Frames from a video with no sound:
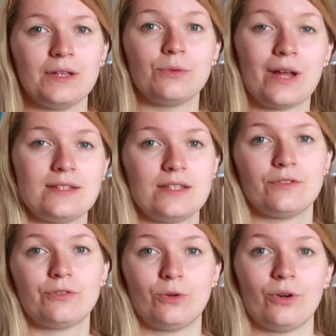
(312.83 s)
be
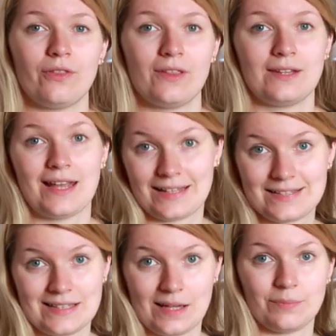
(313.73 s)
ready for the
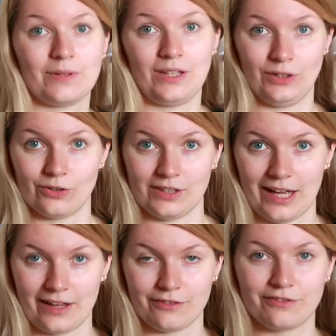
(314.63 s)
next step in your
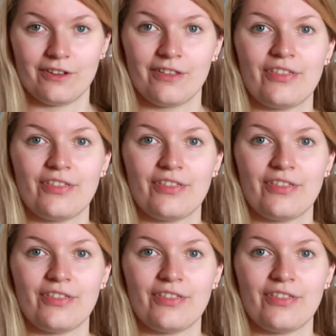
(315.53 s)
life.